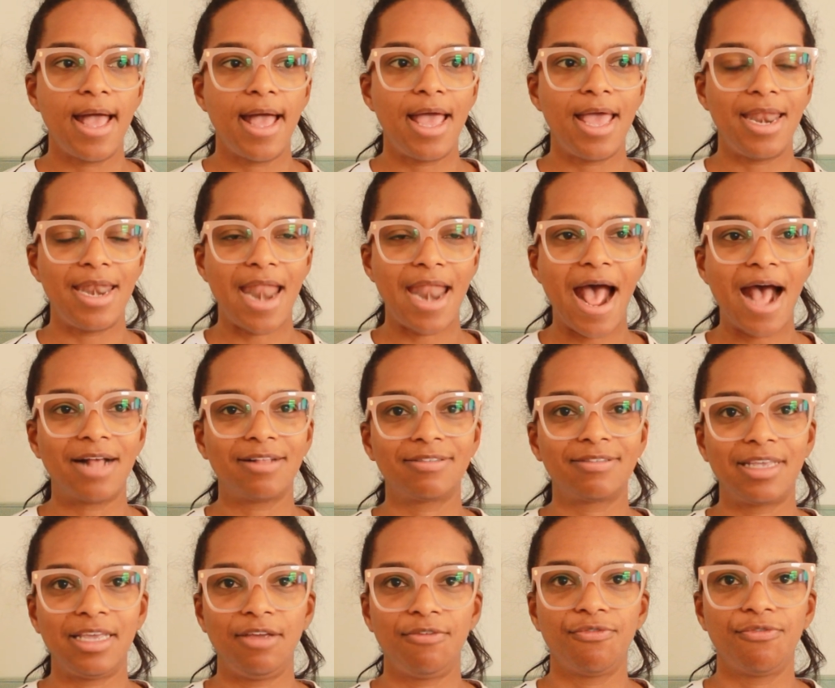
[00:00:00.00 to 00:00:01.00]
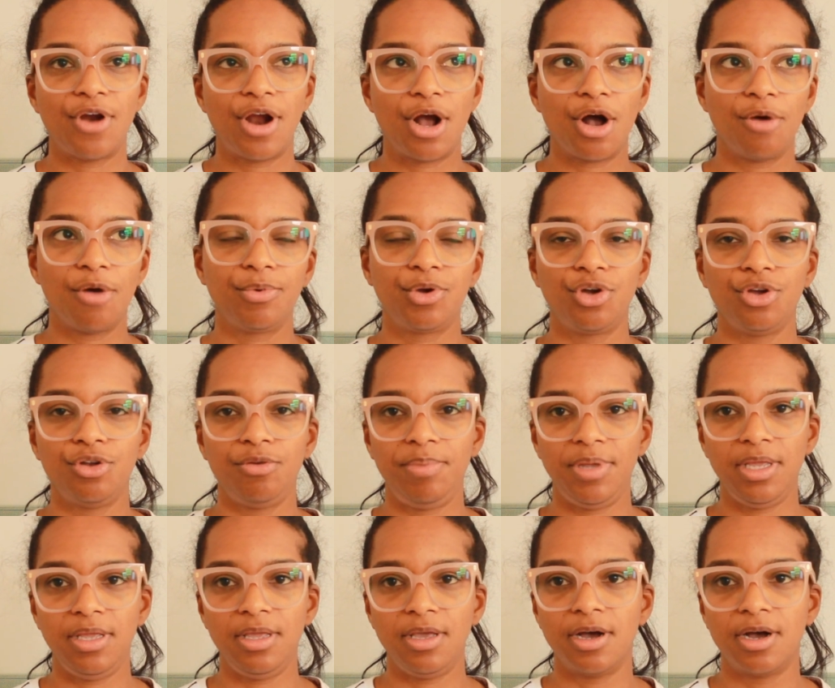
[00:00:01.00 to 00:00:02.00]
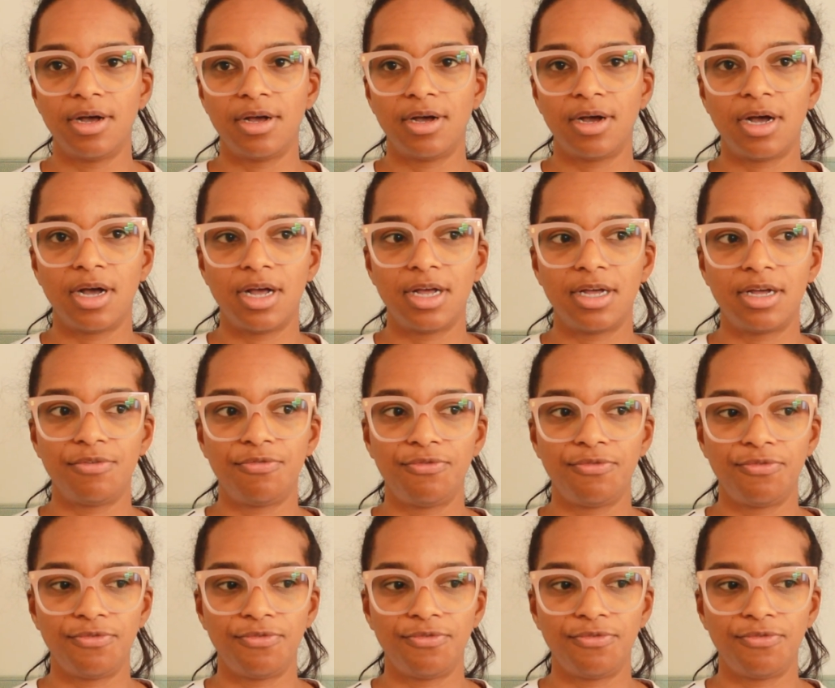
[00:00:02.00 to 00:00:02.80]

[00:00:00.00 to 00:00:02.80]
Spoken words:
and asking for help could be a